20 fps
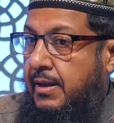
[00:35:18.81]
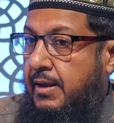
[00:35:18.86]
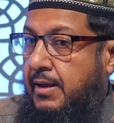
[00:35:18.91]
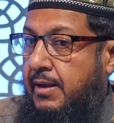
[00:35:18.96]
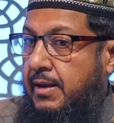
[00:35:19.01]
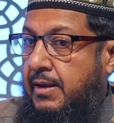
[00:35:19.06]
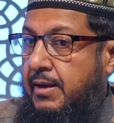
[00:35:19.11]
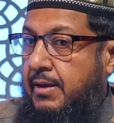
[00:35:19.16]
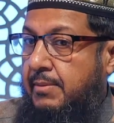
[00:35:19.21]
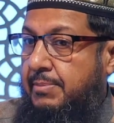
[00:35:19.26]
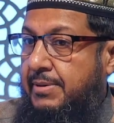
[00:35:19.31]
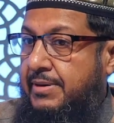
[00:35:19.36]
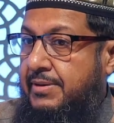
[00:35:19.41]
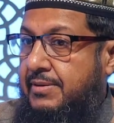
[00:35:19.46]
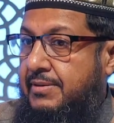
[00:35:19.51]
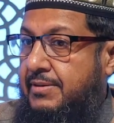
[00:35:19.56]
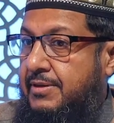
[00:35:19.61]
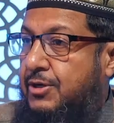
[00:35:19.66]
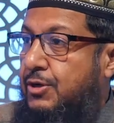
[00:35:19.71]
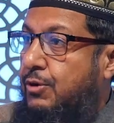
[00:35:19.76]
But
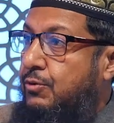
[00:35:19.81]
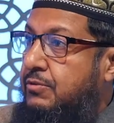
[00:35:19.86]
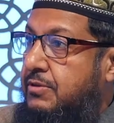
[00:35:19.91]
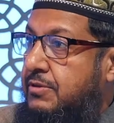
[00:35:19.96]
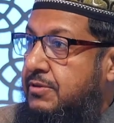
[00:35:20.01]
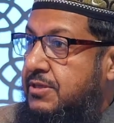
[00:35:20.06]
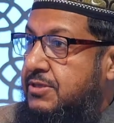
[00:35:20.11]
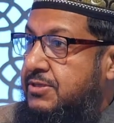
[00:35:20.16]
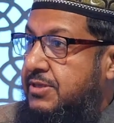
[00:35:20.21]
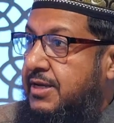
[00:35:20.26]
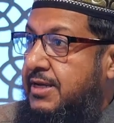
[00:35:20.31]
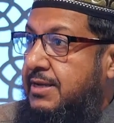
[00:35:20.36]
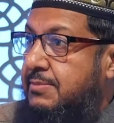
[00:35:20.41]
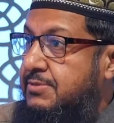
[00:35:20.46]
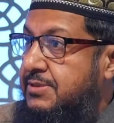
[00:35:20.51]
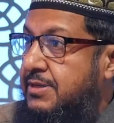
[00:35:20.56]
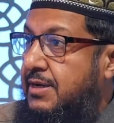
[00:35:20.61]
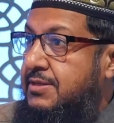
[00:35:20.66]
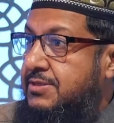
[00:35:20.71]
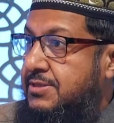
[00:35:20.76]
the
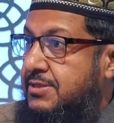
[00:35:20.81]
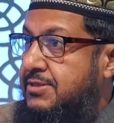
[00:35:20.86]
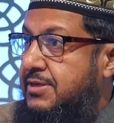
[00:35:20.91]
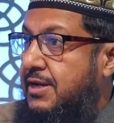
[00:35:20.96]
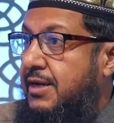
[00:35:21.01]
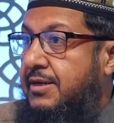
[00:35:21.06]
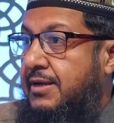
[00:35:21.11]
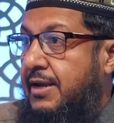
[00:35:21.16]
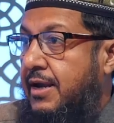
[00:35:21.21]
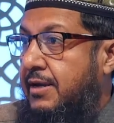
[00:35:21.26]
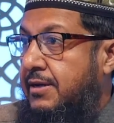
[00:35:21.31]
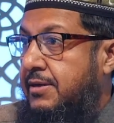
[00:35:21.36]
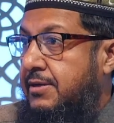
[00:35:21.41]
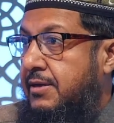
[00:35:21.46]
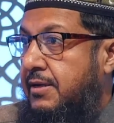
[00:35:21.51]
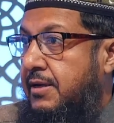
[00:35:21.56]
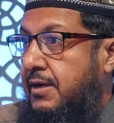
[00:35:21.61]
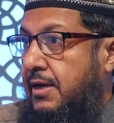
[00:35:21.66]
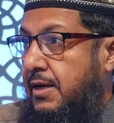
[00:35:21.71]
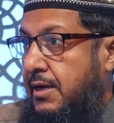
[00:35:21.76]
circumstances dictate
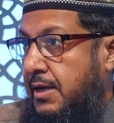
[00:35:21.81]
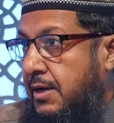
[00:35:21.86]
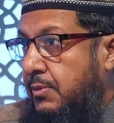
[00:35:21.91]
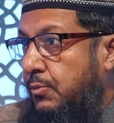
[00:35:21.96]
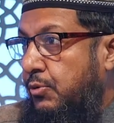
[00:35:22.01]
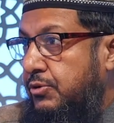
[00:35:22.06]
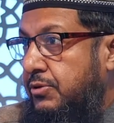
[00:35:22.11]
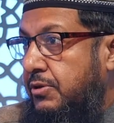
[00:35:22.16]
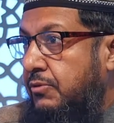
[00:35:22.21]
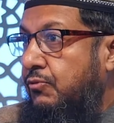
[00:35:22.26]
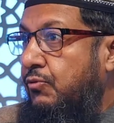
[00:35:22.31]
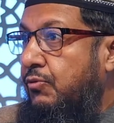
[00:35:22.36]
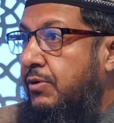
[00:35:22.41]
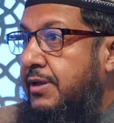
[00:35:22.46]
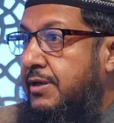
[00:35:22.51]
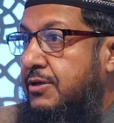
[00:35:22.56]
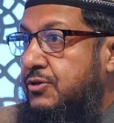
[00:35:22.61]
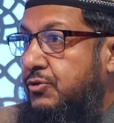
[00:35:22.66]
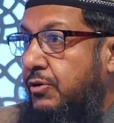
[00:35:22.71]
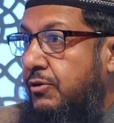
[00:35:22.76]
what the
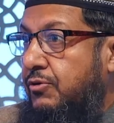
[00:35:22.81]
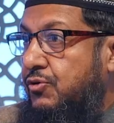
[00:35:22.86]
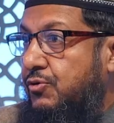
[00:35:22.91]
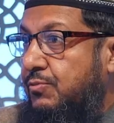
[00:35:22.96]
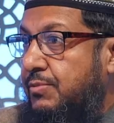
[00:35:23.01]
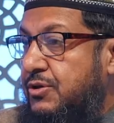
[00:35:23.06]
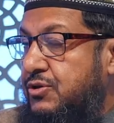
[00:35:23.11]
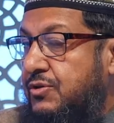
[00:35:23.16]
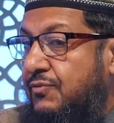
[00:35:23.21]
ruling is going to be.